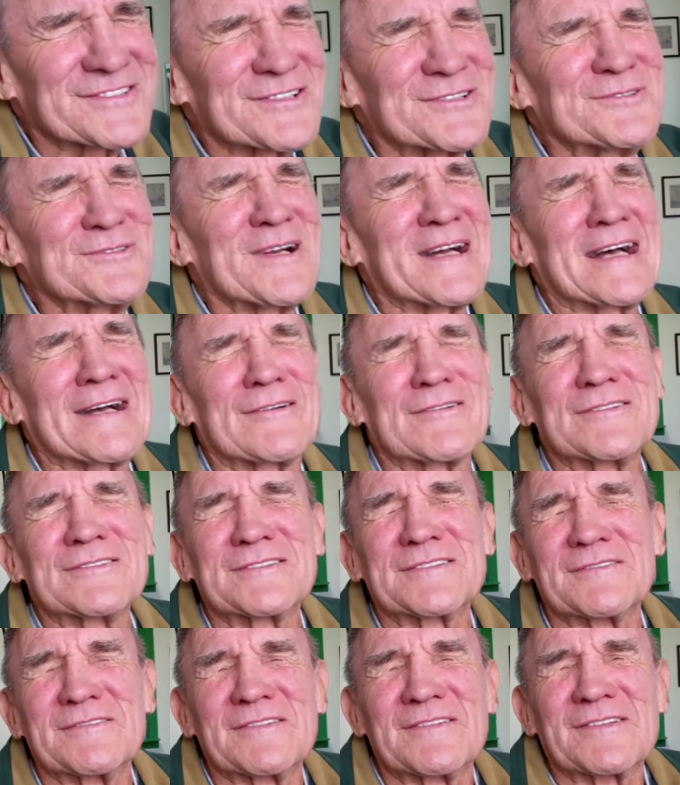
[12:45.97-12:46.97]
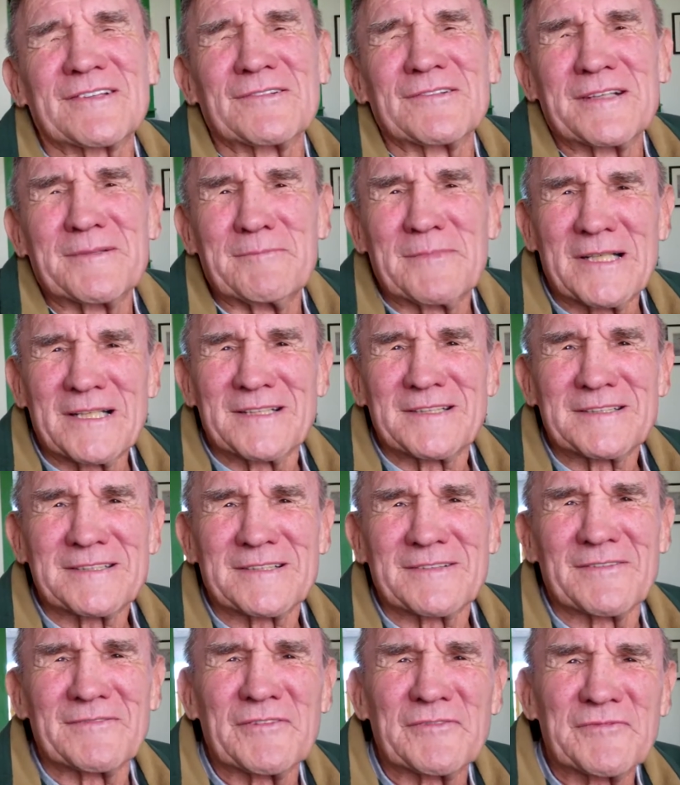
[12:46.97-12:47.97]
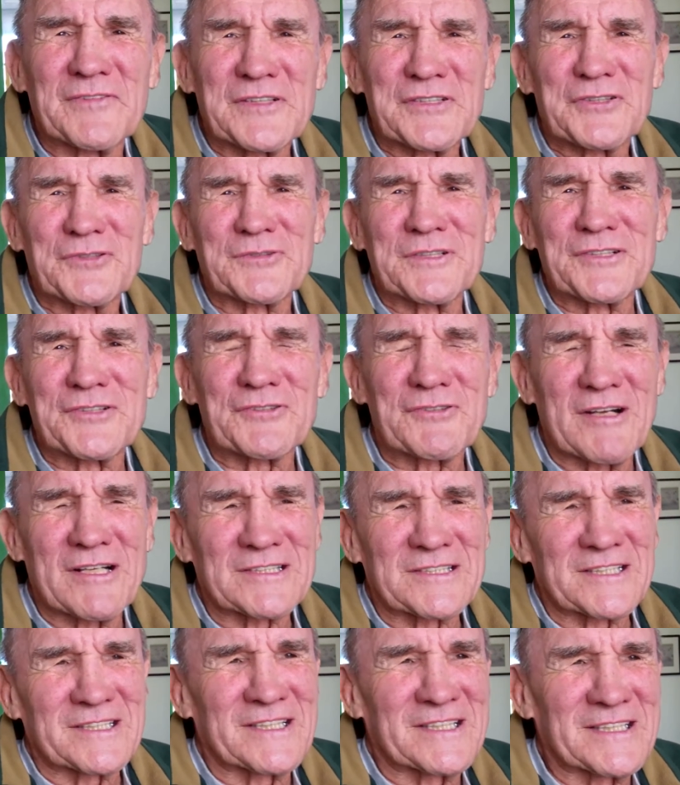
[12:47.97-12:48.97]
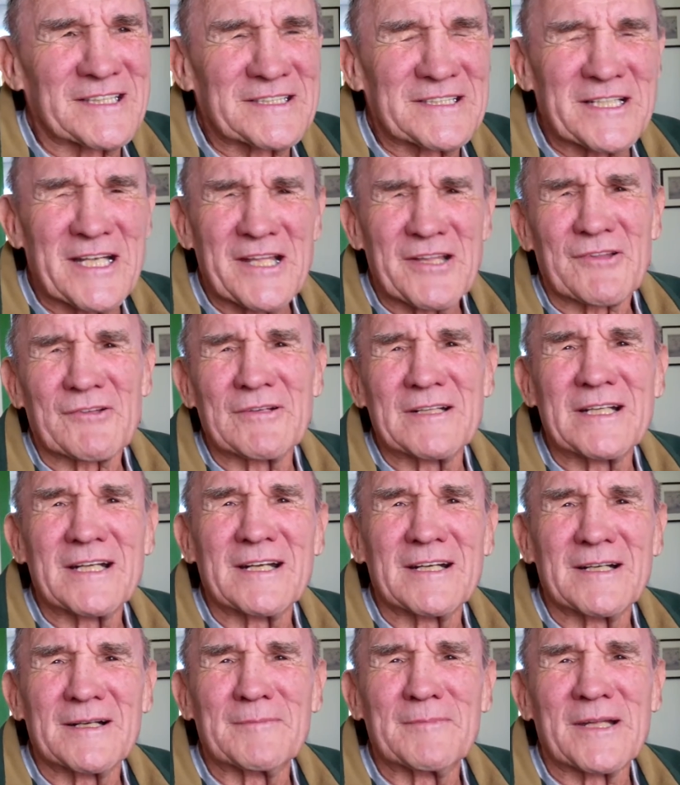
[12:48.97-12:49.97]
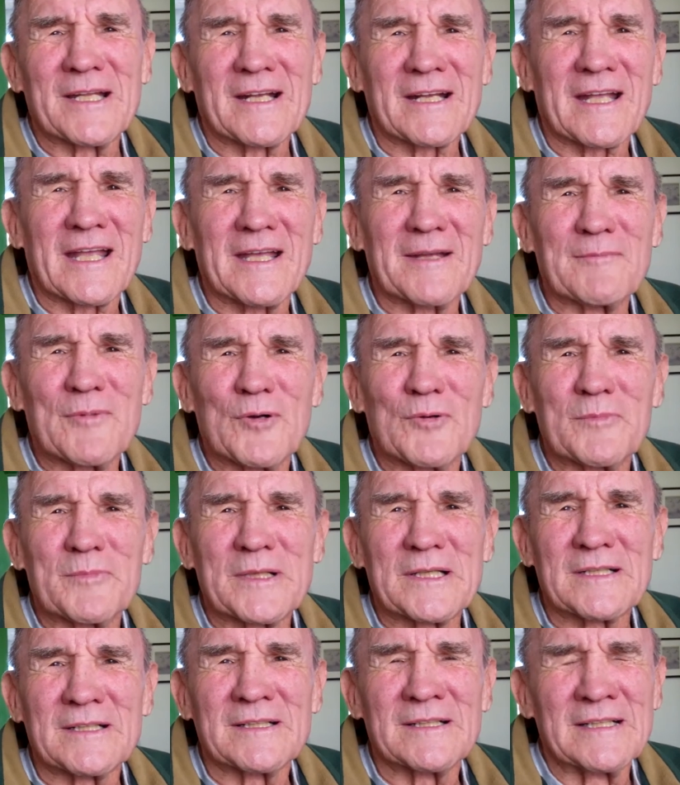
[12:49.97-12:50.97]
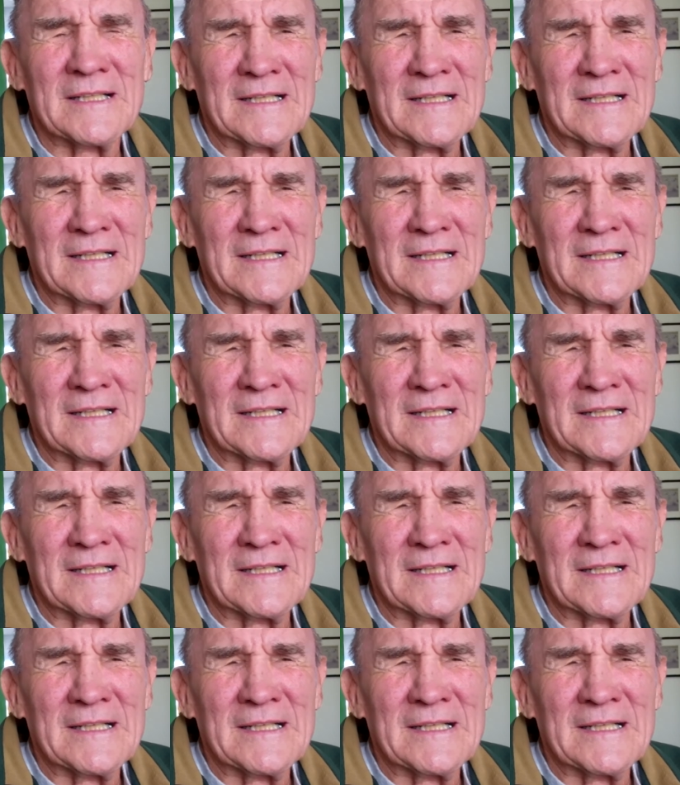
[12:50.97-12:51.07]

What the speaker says: 2 hours and 30 minutes of official instruction in a J3 Cub, and I came home on